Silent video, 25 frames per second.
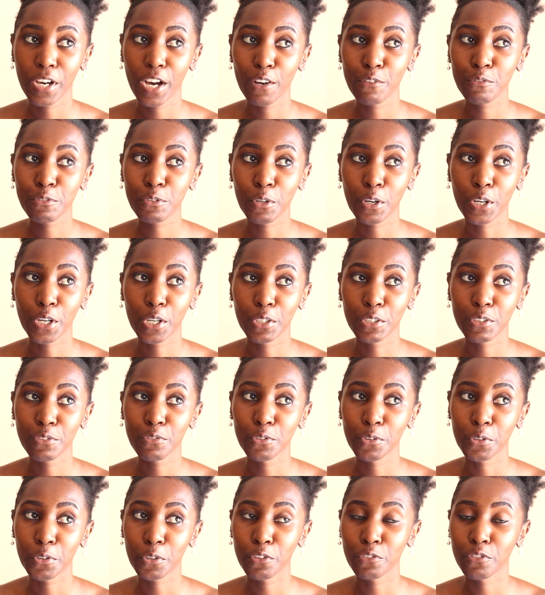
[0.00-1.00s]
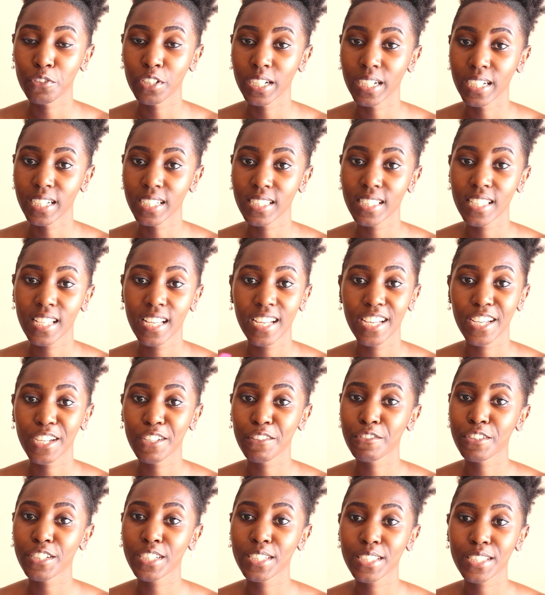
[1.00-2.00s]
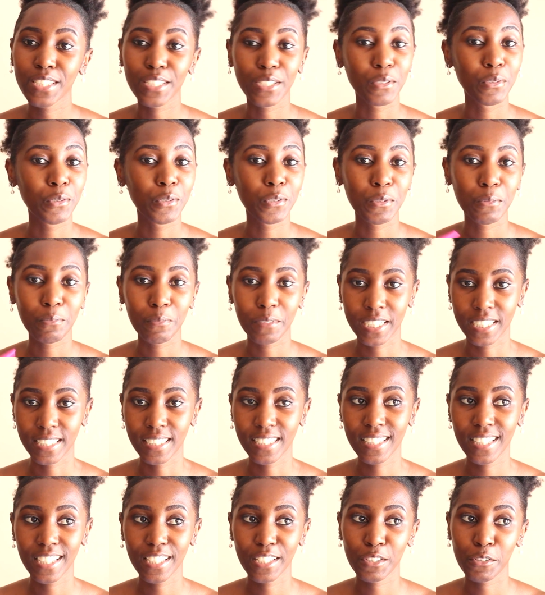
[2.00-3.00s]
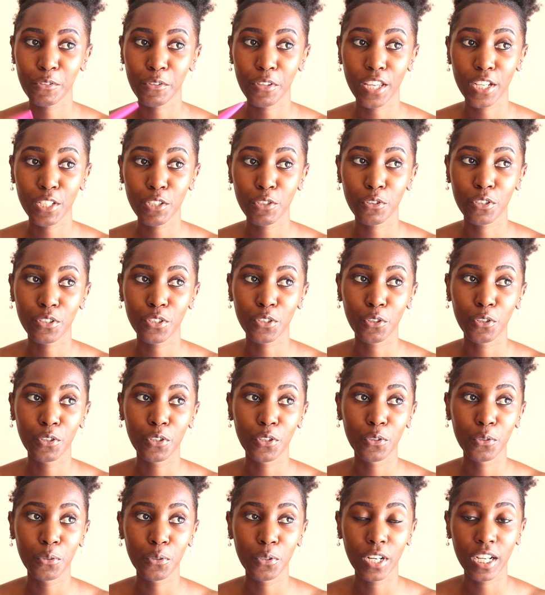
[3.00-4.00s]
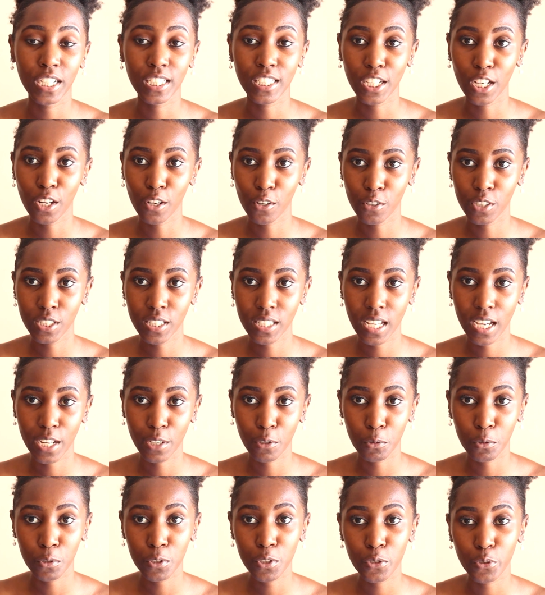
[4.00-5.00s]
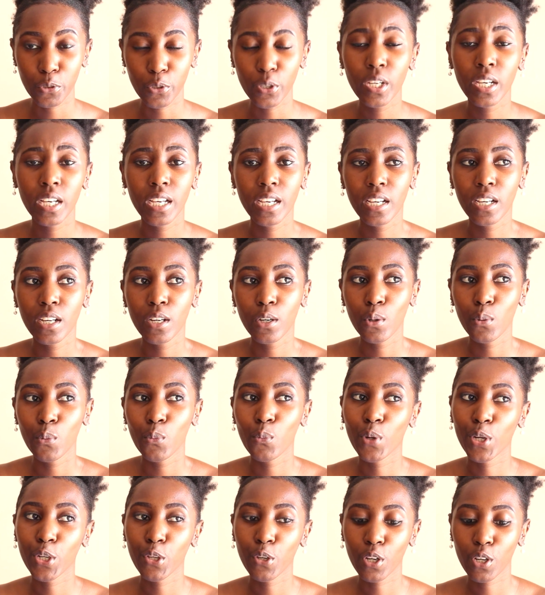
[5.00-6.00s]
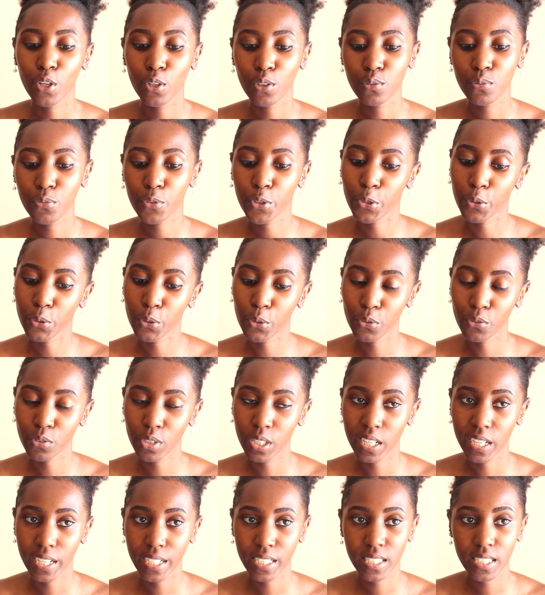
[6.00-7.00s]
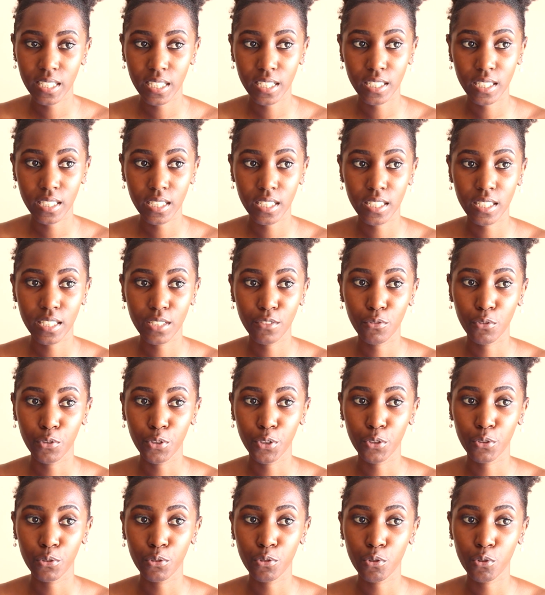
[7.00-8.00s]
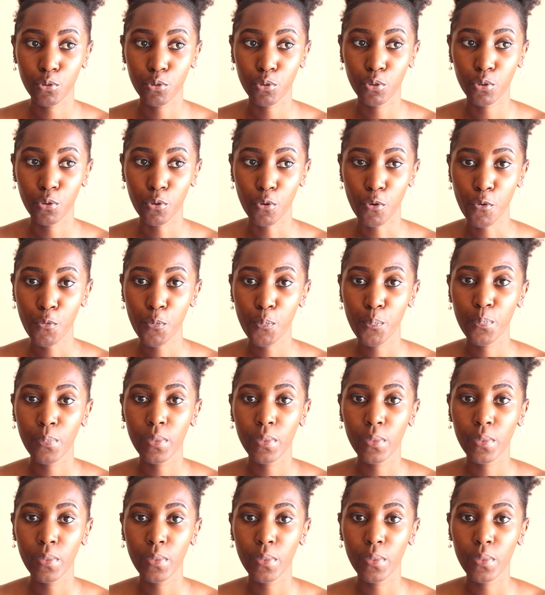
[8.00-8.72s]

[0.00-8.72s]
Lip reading: have to account for overheads every single month so that you don't go at a loss. And also, when you account for your overheads, it's easy for you to know